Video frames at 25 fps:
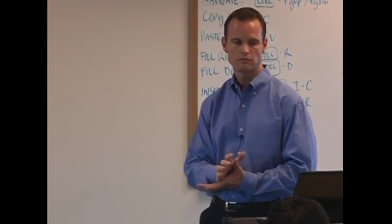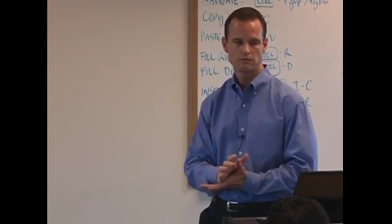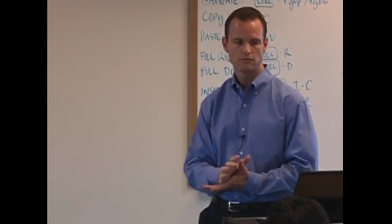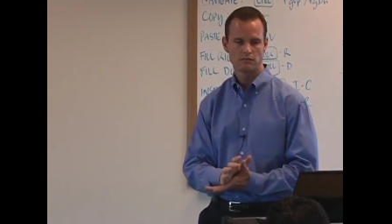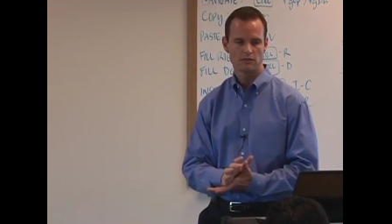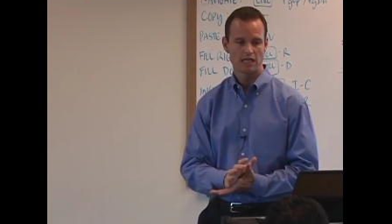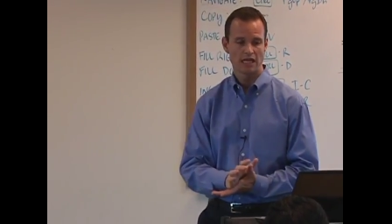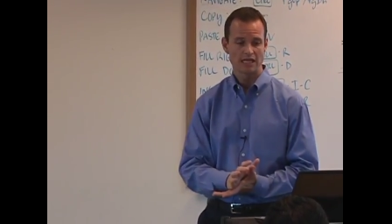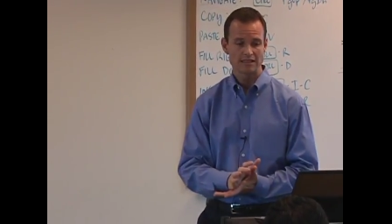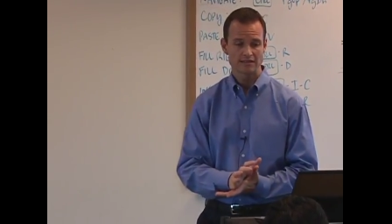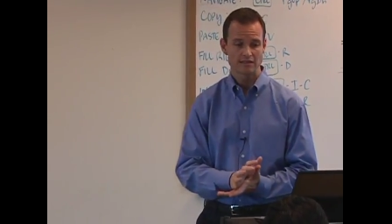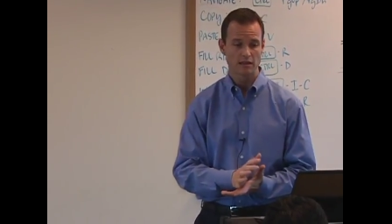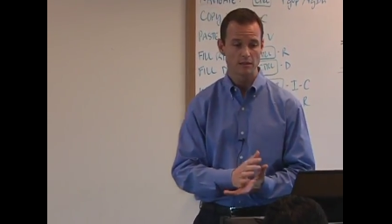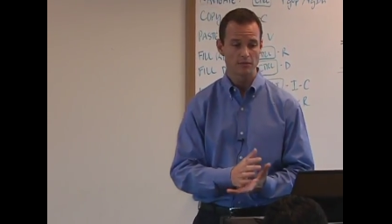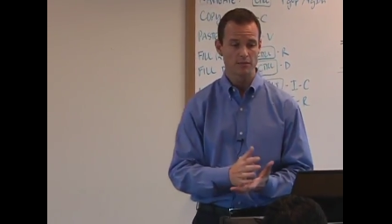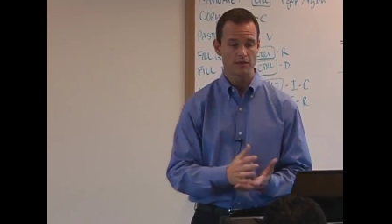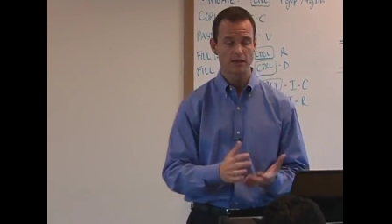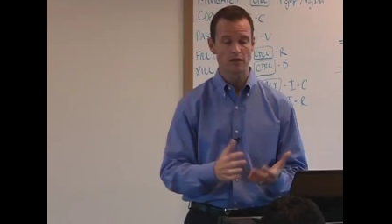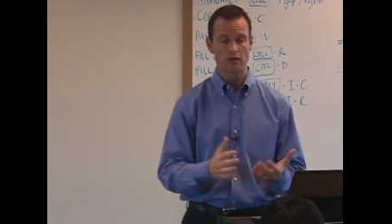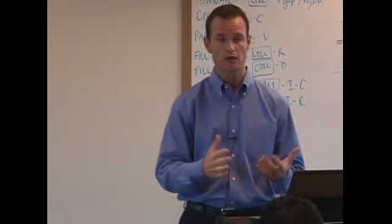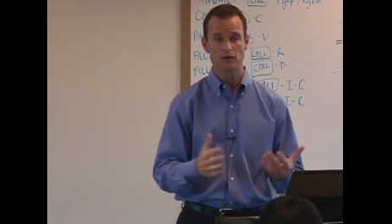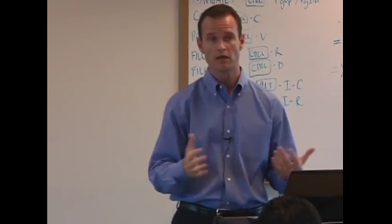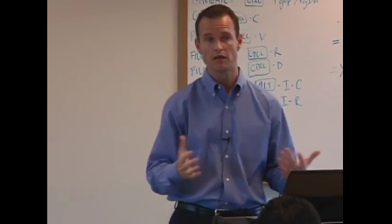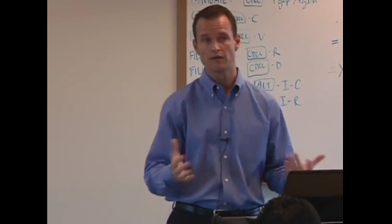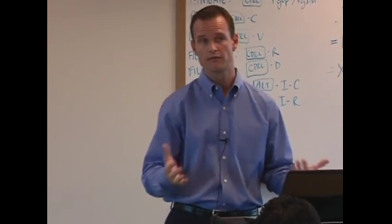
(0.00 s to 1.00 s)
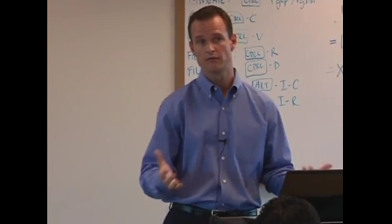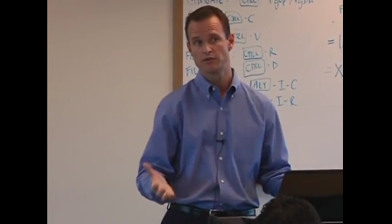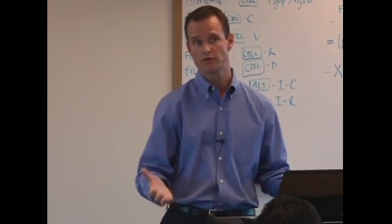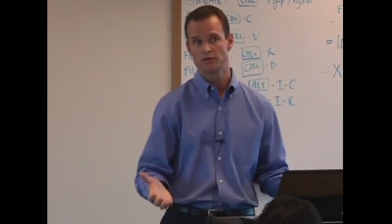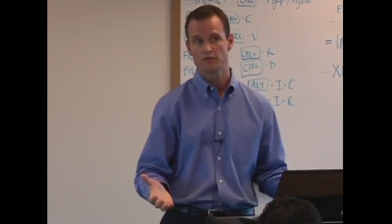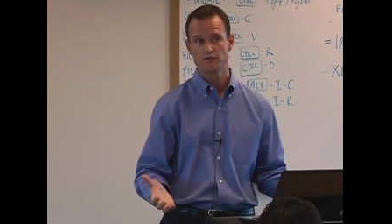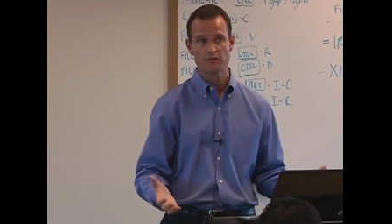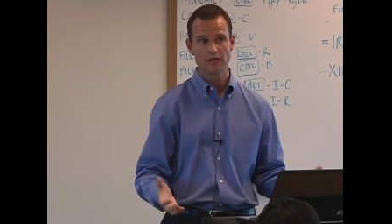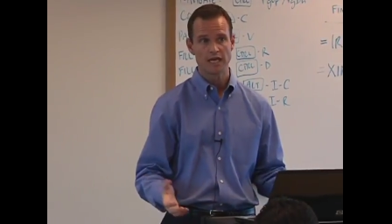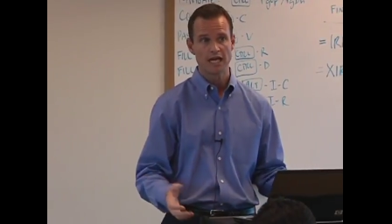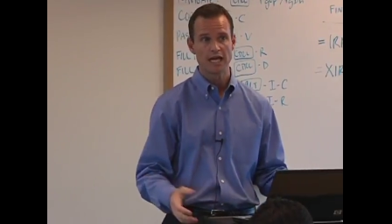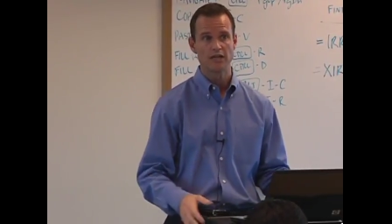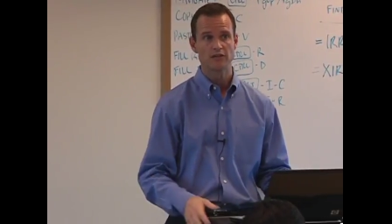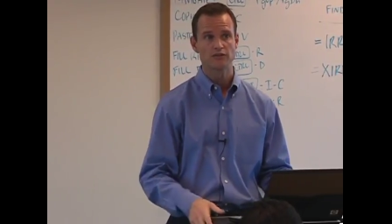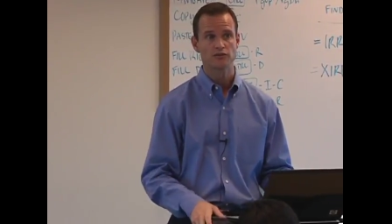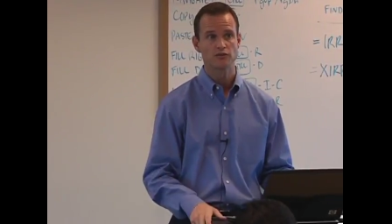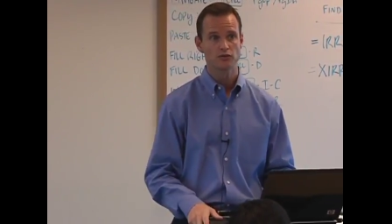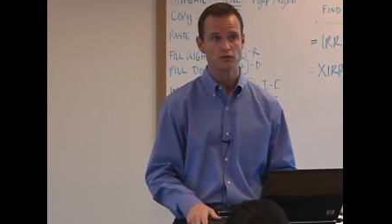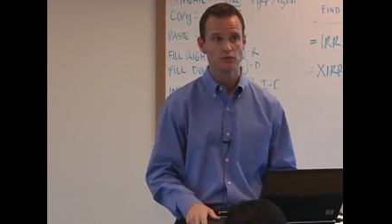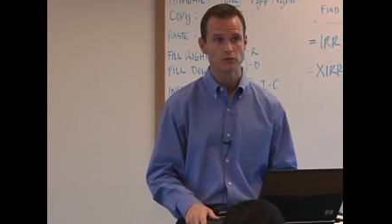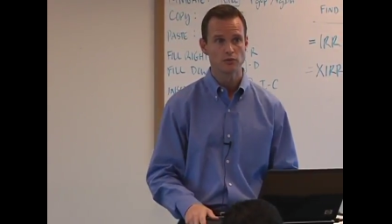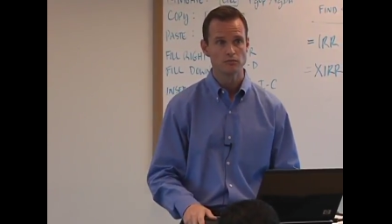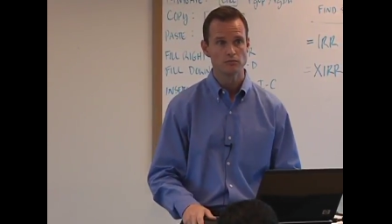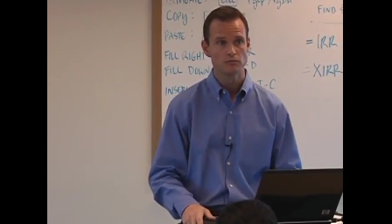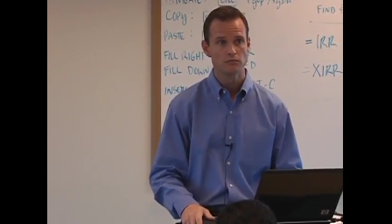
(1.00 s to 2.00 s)
And that's something our leveraged finance
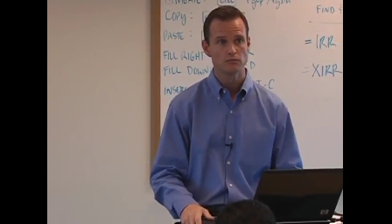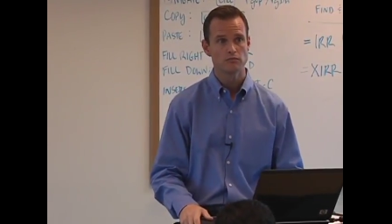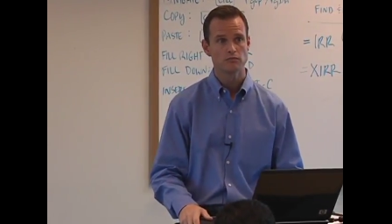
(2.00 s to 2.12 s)
group